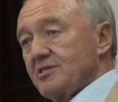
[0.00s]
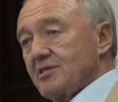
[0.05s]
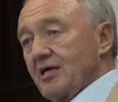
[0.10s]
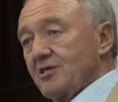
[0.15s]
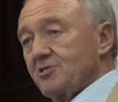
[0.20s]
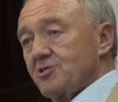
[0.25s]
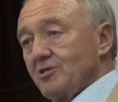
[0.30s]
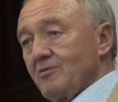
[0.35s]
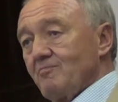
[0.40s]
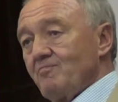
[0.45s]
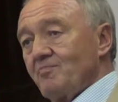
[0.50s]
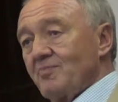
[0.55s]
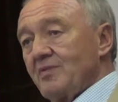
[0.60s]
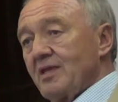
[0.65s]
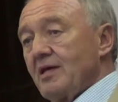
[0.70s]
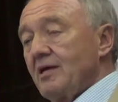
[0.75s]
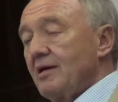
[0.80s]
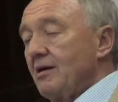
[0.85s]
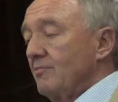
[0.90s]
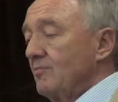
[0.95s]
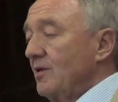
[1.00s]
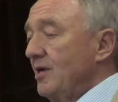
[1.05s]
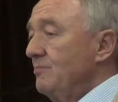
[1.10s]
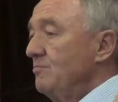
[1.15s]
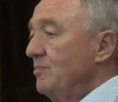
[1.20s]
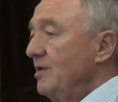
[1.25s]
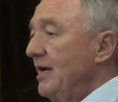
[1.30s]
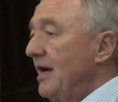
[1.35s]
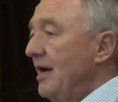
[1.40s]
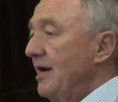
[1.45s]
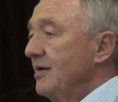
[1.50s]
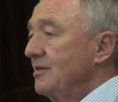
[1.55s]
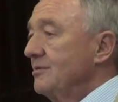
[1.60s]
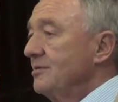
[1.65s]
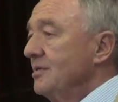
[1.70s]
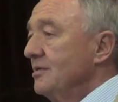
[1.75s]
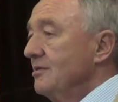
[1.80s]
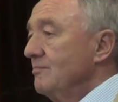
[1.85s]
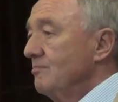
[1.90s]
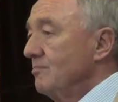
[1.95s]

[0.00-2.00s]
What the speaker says: Thatcher, when we had